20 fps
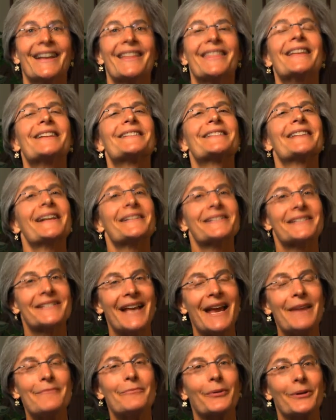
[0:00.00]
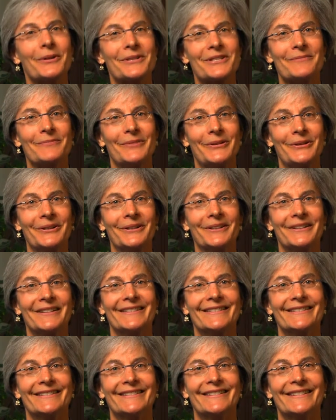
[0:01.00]
It's that same principle.
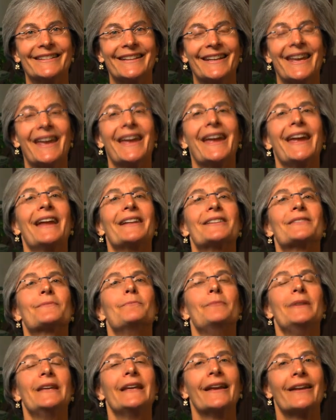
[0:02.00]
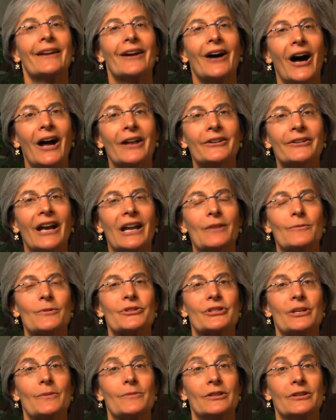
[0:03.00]
It's being in contact with
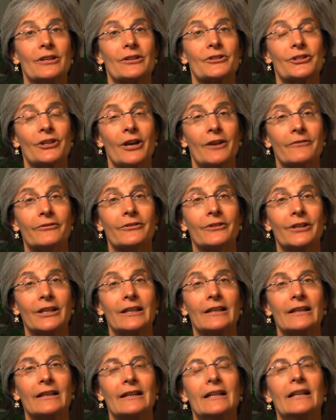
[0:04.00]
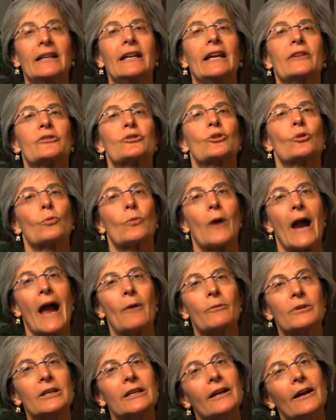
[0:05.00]
something that's comforting, it's
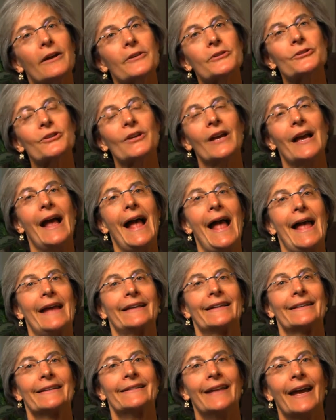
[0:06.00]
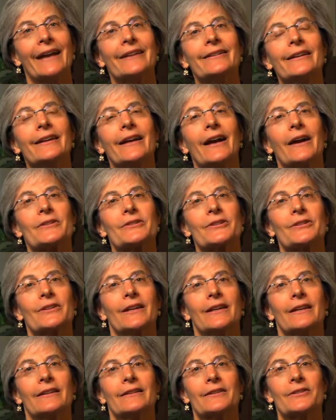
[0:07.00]
grounding us and connecting us
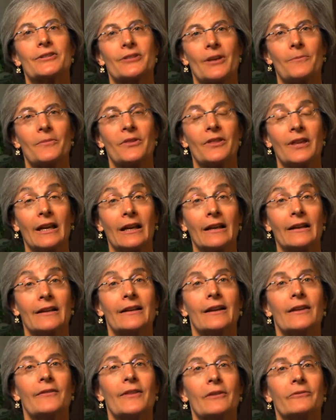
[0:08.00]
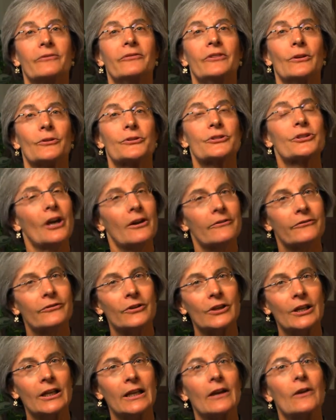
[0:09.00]
to something that feels
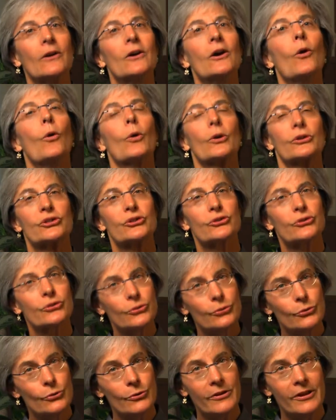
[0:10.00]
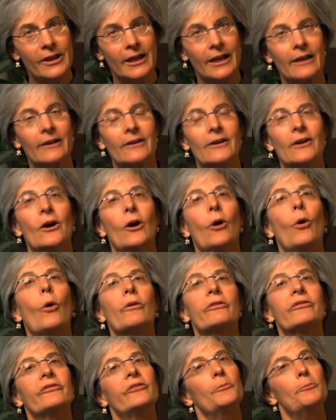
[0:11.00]
comforting or soothing or
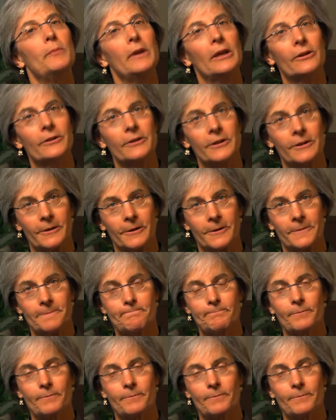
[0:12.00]
familiar.